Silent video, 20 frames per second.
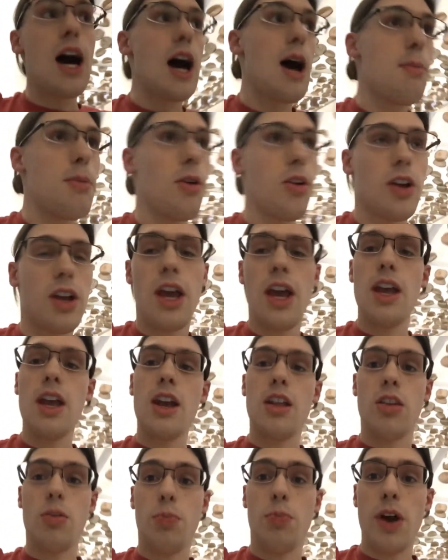I'm
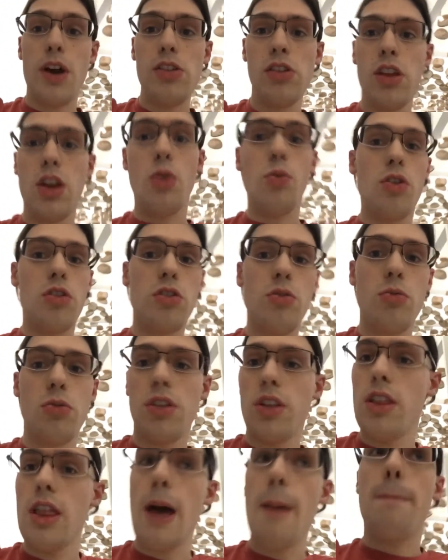okay. And surprisingly, it wasn't
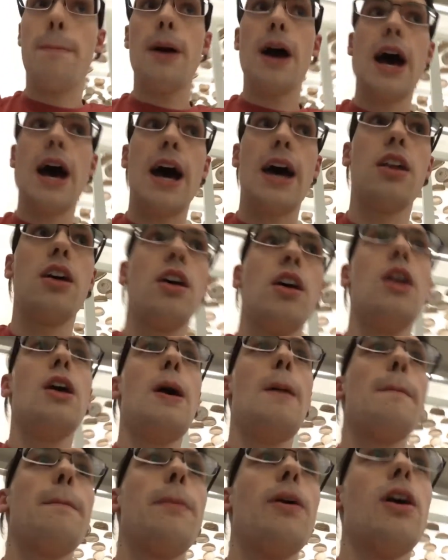really that bad.
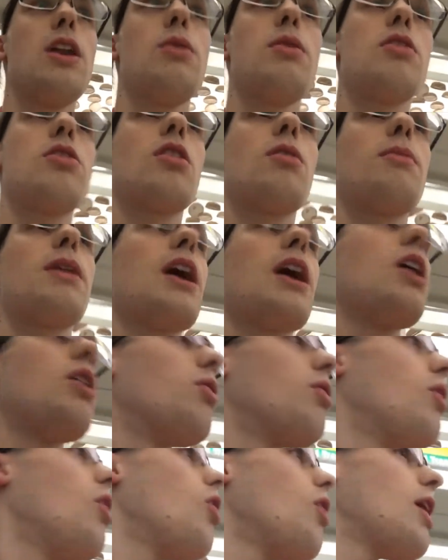But anyways, I'm
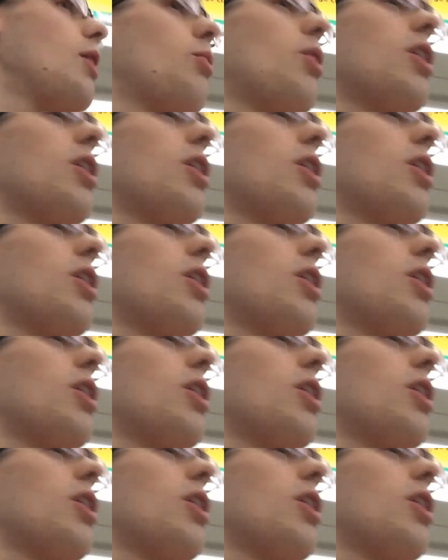now, oh, I